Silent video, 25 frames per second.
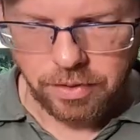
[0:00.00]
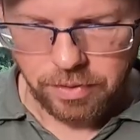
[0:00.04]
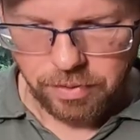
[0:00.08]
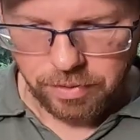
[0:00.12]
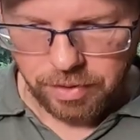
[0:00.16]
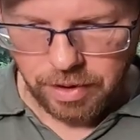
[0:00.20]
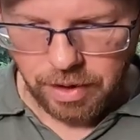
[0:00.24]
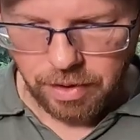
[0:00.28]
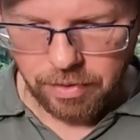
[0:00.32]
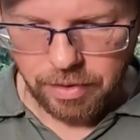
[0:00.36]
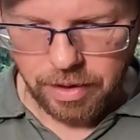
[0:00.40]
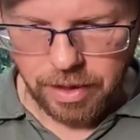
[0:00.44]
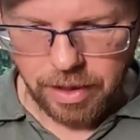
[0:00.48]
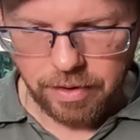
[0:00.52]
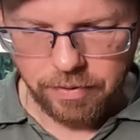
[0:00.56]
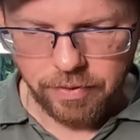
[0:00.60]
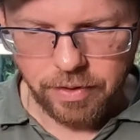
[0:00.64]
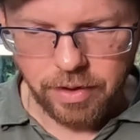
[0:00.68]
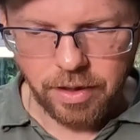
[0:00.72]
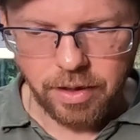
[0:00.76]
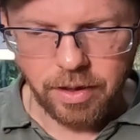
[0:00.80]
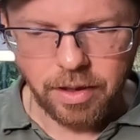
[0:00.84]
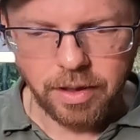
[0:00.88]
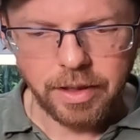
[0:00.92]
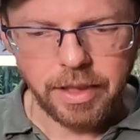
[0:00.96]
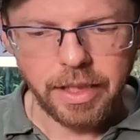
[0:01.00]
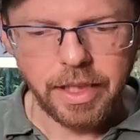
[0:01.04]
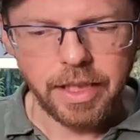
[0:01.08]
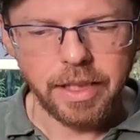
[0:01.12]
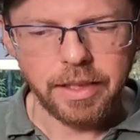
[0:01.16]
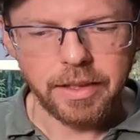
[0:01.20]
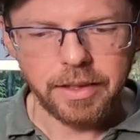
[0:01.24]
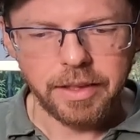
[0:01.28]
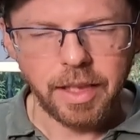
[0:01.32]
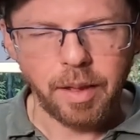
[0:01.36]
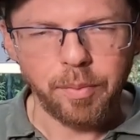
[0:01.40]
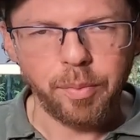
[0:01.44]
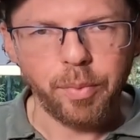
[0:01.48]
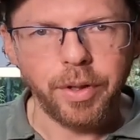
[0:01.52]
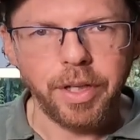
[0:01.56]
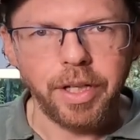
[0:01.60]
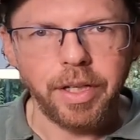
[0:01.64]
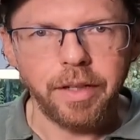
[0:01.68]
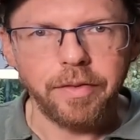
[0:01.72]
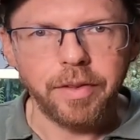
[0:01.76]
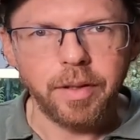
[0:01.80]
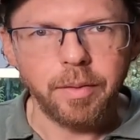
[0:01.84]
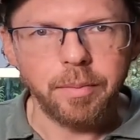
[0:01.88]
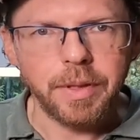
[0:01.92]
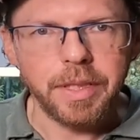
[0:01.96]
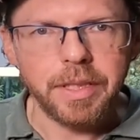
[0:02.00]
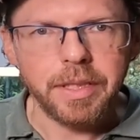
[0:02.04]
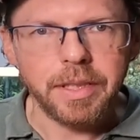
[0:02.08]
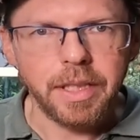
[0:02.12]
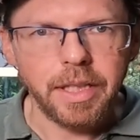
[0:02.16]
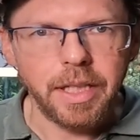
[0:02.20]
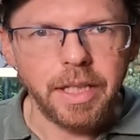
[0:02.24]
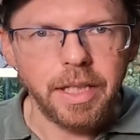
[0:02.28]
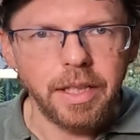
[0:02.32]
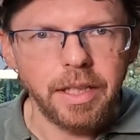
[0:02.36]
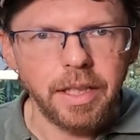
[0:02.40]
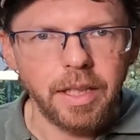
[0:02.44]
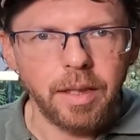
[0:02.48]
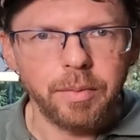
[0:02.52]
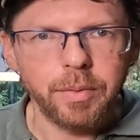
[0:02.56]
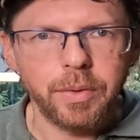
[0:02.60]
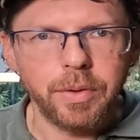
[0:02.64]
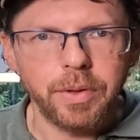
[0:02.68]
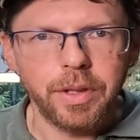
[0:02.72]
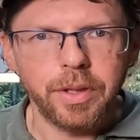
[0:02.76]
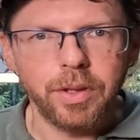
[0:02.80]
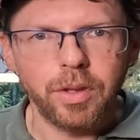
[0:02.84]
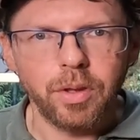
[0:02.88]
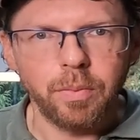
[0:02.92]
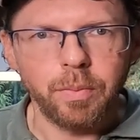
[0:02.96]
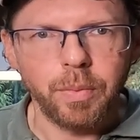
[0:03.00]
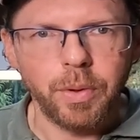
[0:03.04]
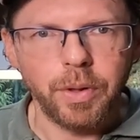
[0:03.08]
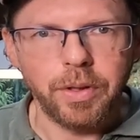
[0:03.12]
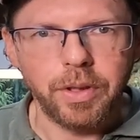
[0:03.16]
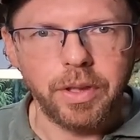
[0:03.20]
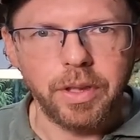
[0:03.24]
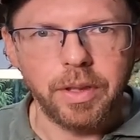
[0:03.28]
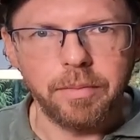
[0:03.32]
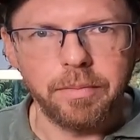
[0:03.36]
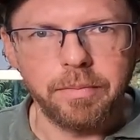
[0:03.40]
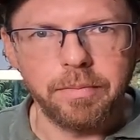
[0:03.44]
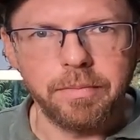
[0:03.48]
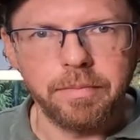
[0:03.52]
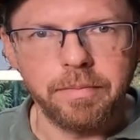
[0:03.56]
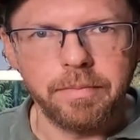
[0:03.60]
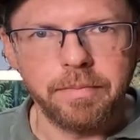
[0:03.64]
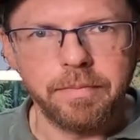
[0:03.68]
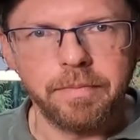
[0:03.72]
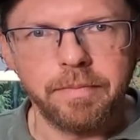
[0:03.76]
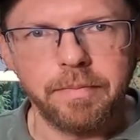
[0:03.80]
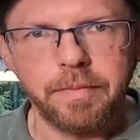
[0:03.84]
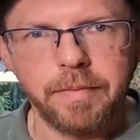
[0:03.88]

So now that I've got all the eggs separated from the skein, I'm going to put them